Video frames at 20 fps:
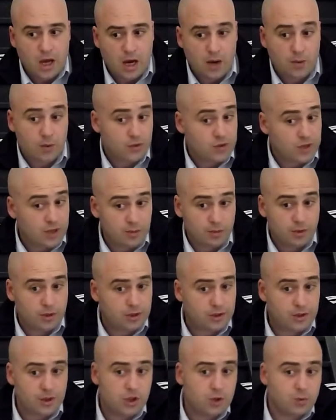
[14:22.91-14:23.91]
I was able
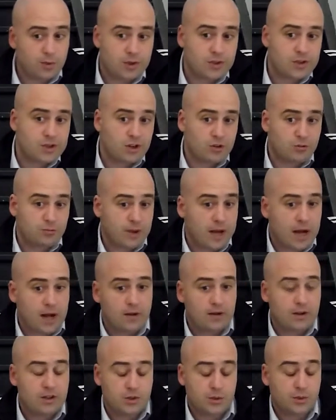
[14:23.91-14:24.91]
to teach myself
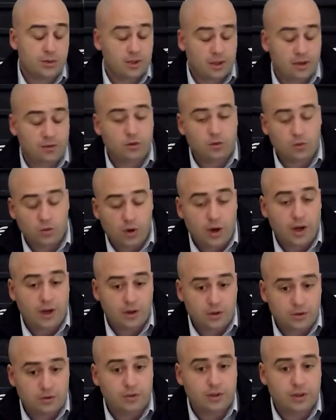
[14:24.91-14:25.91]
Pali to a level where I
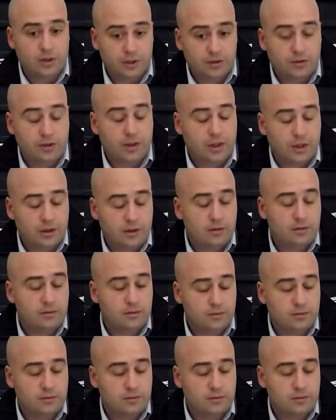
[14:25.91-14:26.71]
could really read